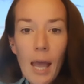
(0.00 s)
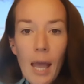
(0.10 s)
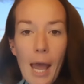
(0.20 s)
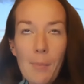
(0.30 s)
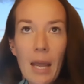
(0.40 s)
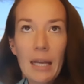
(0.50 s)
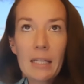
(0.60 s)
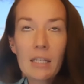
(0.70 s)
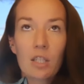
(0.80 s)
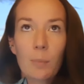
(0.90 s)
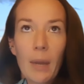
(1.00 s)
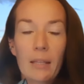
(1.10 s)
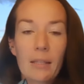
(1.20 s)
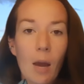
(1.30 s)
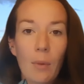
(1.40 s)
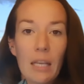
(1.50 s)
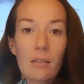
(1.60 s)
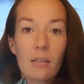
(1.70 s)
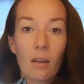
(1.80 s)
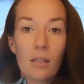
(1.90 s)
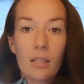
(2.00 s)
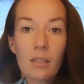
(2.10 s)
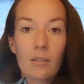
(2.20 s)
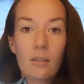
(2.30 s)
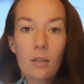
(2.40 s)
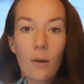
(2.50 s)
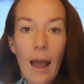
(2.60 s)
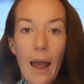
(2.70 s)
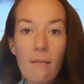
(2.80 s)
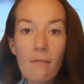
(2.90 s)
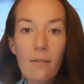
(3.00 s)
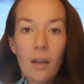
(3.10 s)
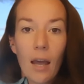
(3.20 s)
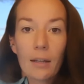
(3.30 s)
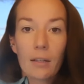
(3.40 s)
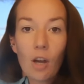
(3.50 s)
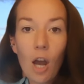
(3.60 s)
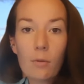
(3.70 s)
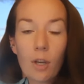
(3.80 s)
And it just depends how many scientists you have at a time.